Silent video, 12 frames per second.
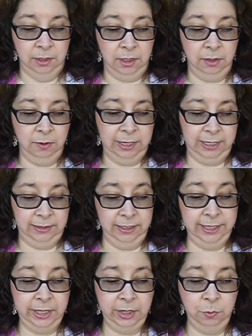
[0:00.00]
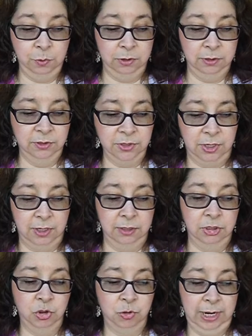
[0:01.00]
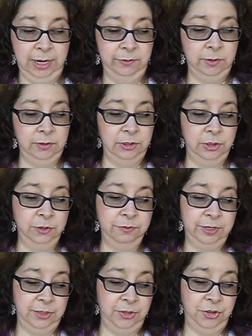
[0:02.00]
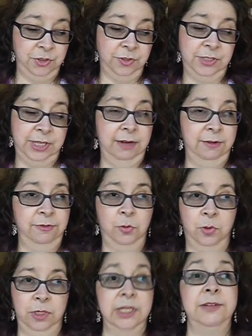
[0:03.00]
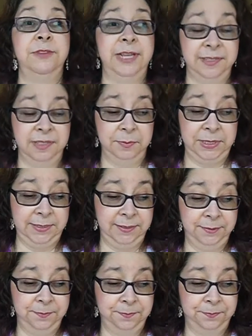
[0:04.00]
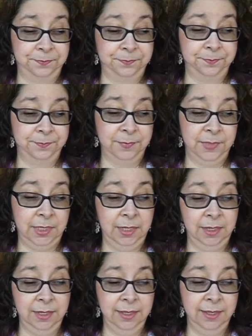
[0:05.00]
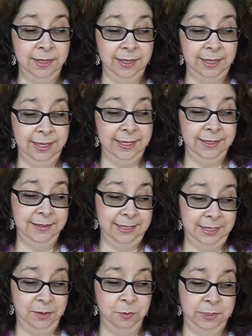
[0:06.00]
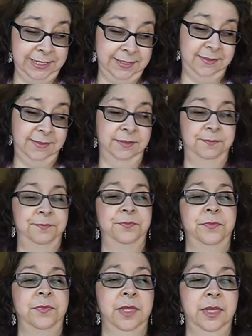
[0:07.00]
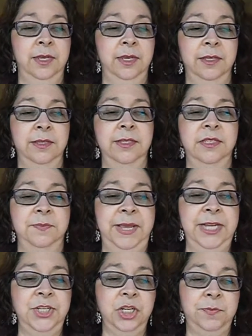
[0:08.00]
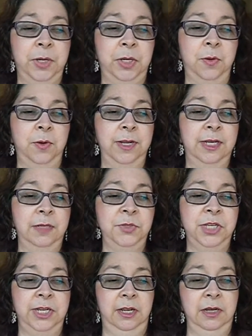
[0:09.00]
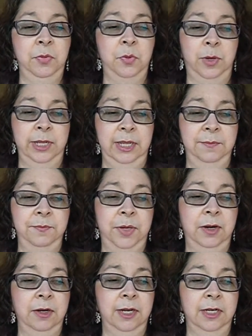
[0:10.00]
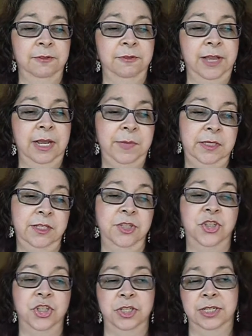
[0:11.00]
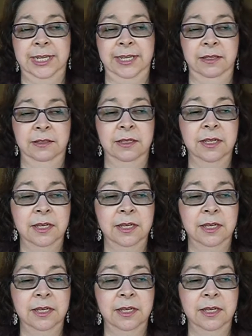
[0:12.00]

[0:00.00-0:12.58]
All right, the key words are travel, new ventures, and foreign investments. And it reads, "This magic boat helps a young boy embark on a fabulous journey.